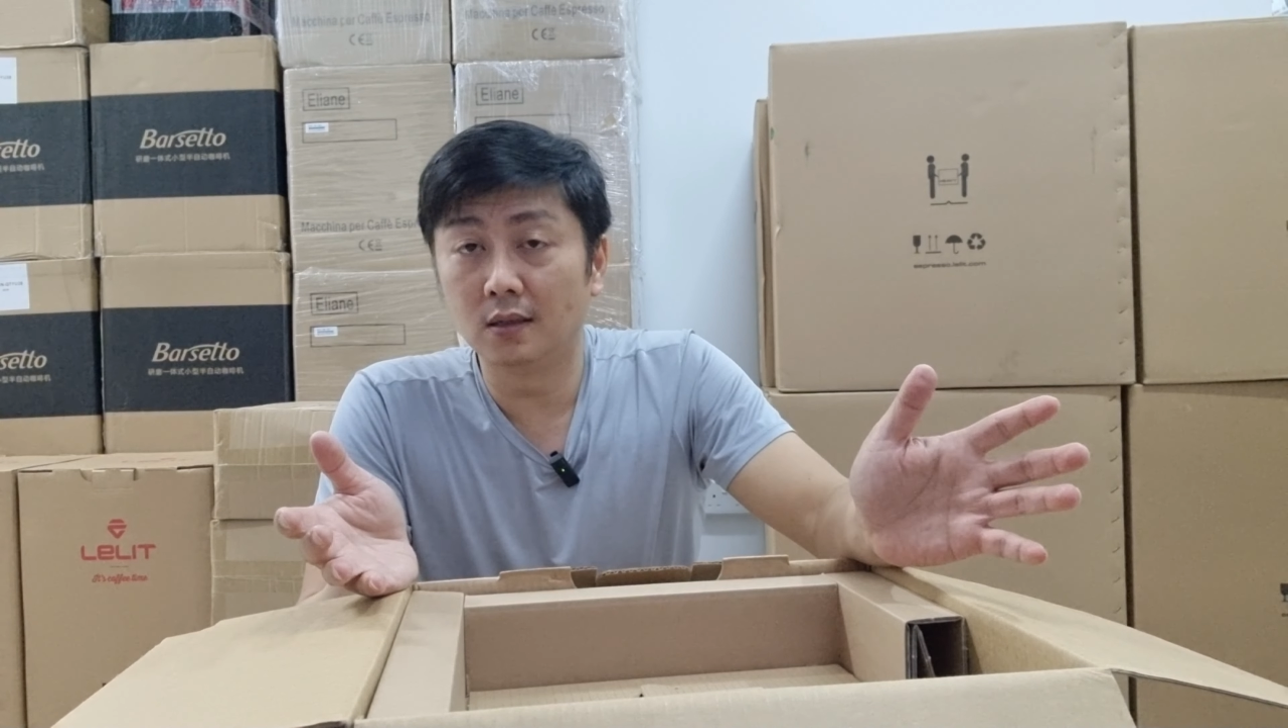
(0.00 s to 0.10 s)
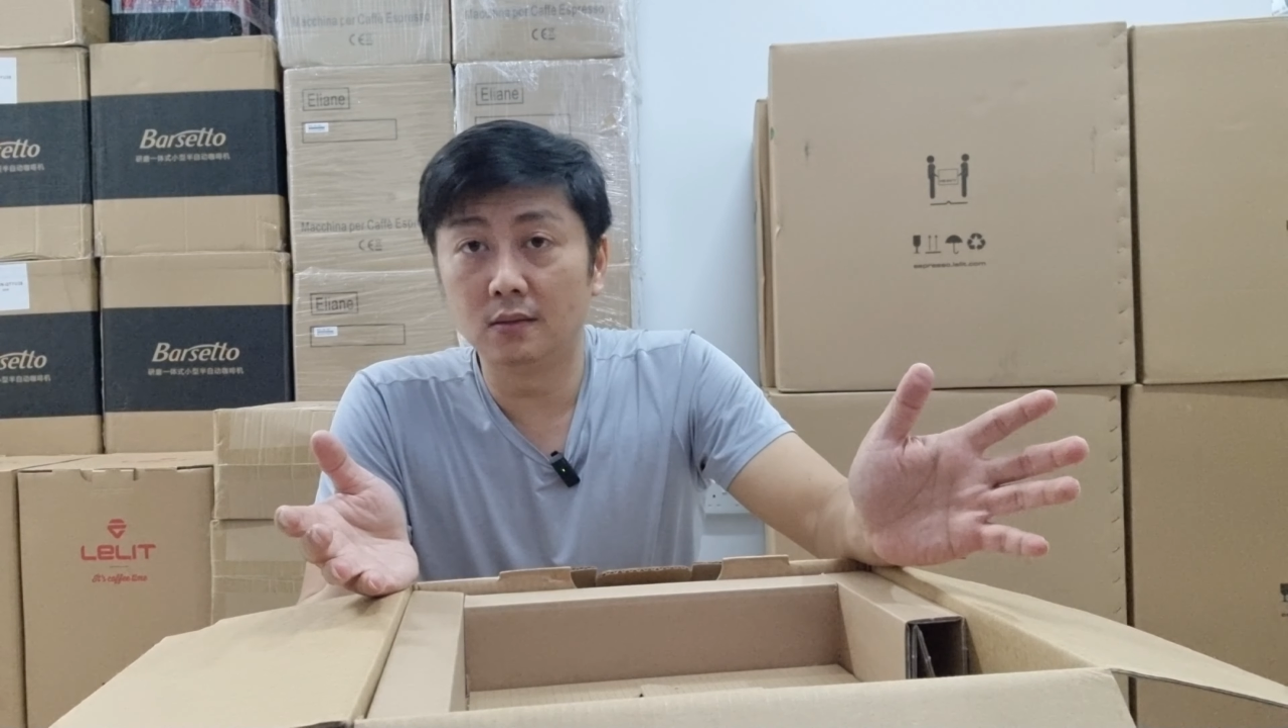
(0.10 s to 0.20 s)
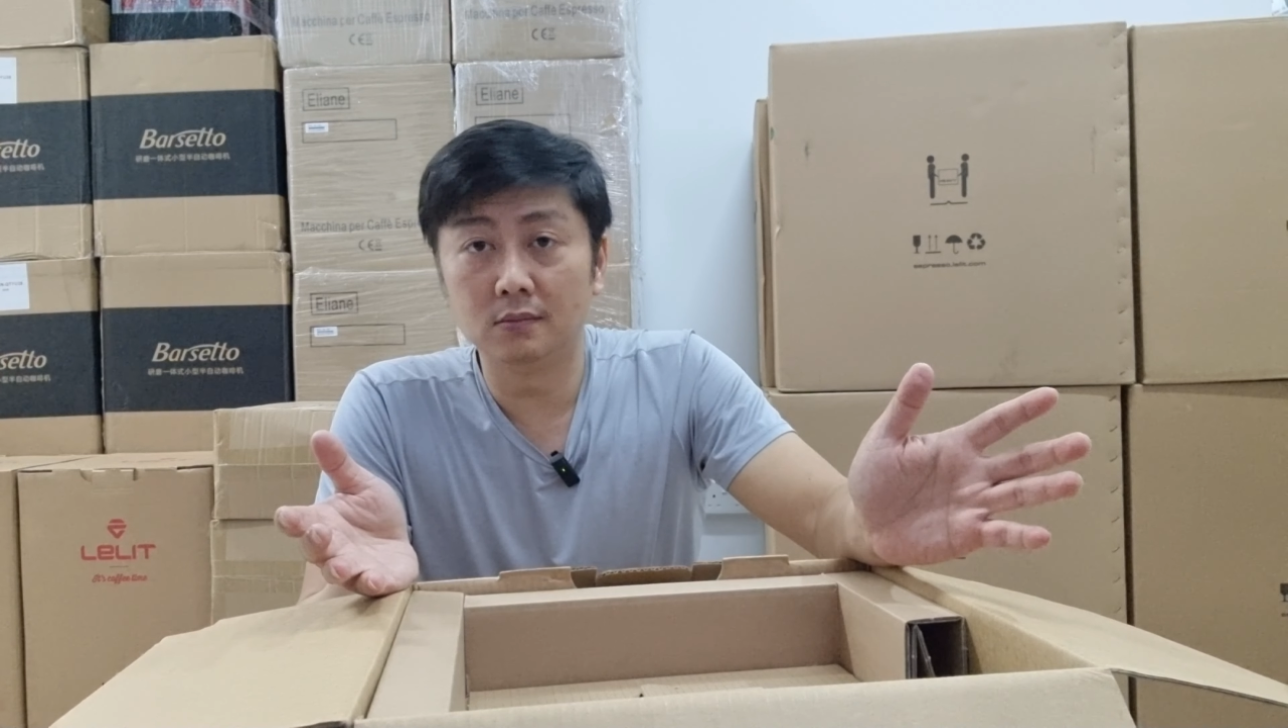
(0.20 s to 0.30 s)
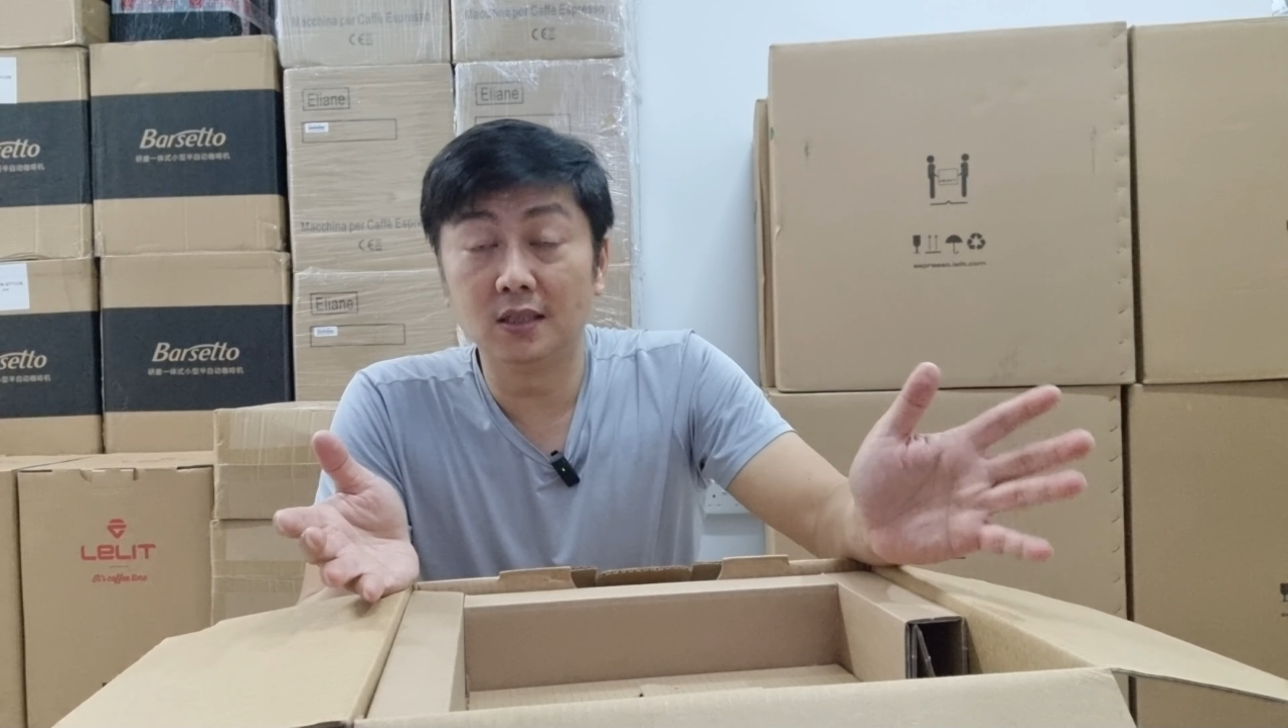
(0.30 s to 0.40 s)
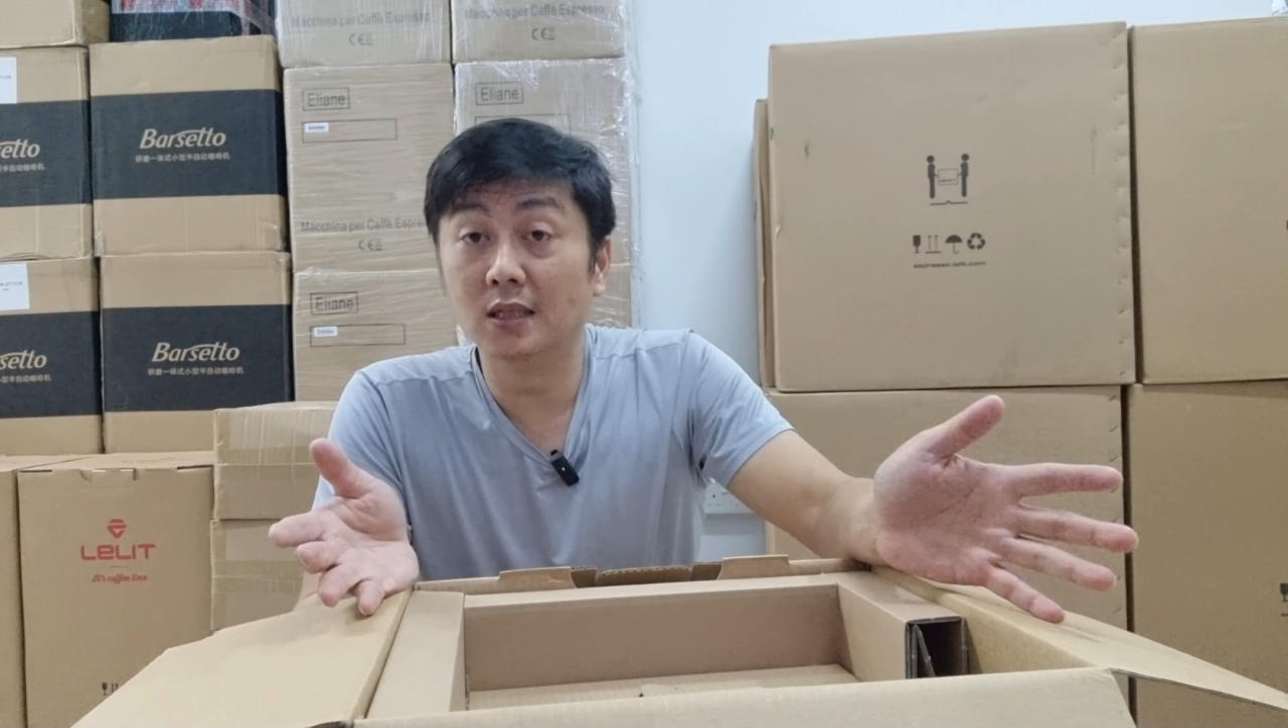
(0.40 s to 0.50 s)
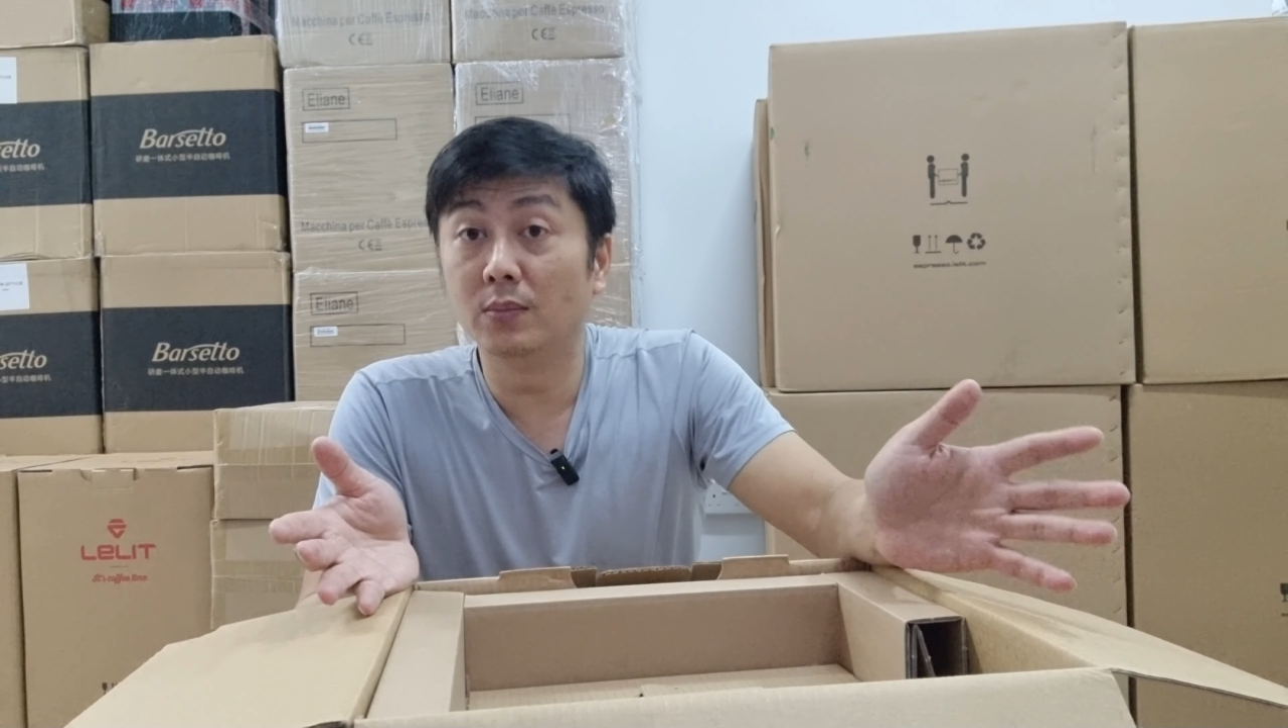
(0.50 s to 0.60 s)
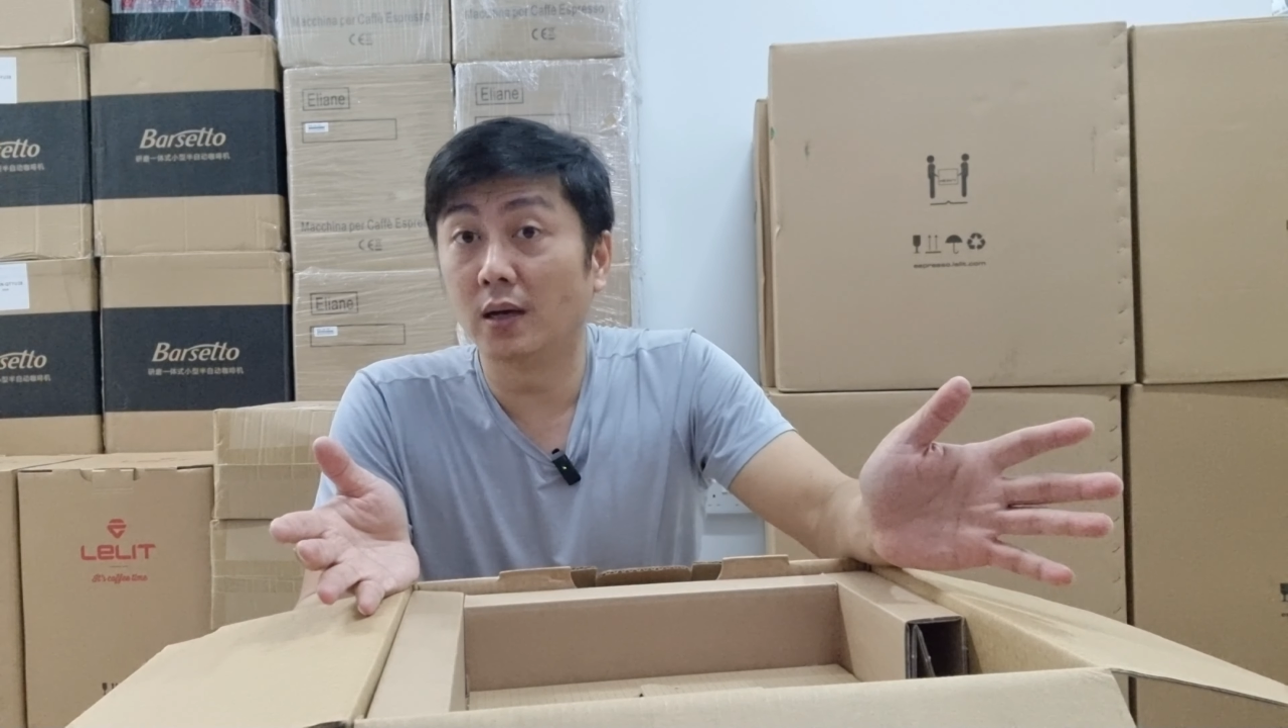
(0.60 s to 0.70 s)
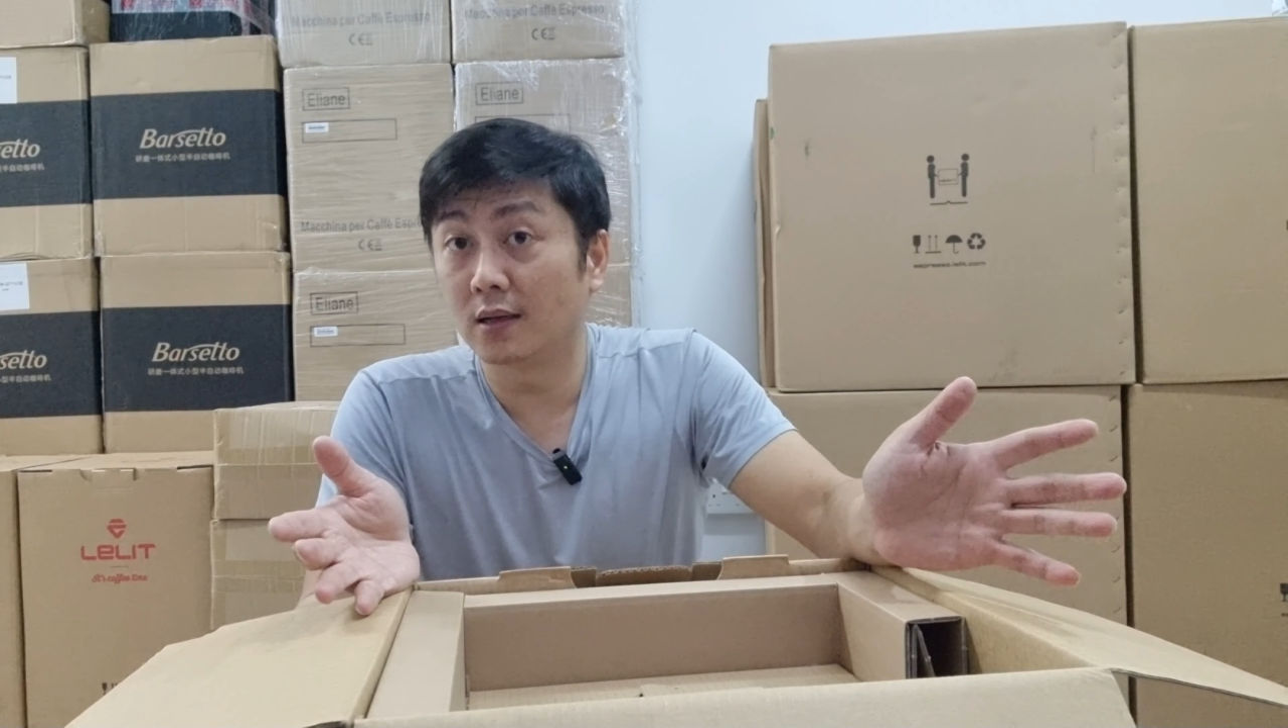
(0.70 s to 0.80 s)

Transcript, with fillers: um, Lelit